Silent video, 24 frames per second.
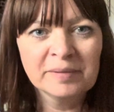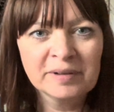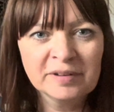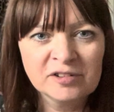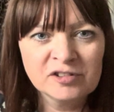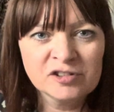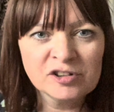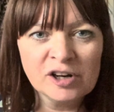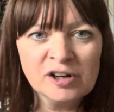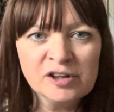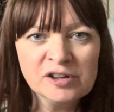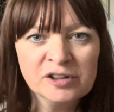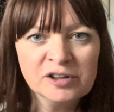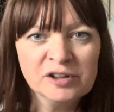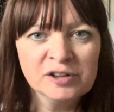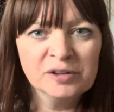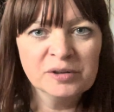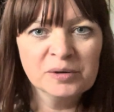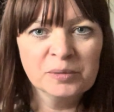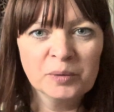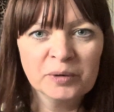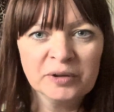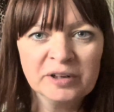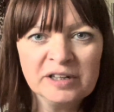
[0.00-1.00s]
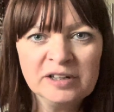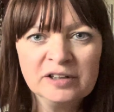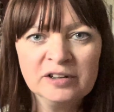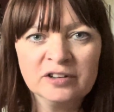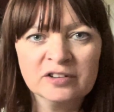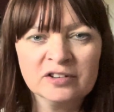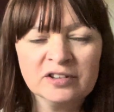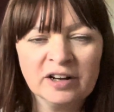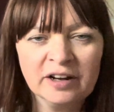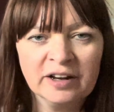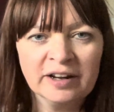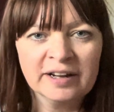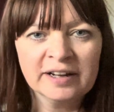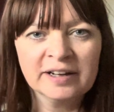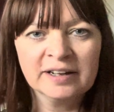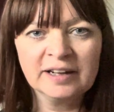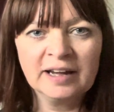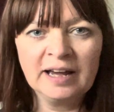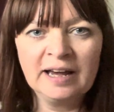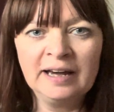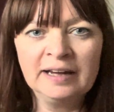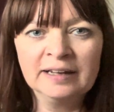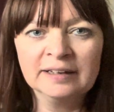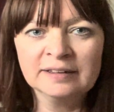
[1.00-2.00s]
show you what it looks like,
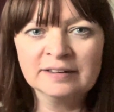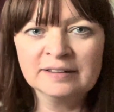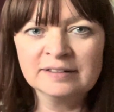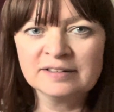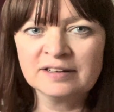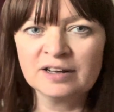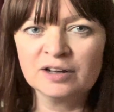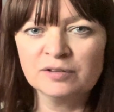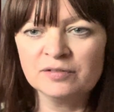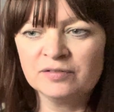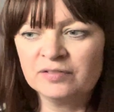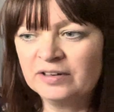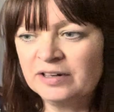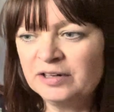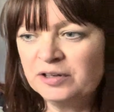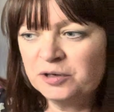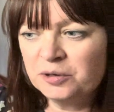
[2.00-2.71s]
and hopefully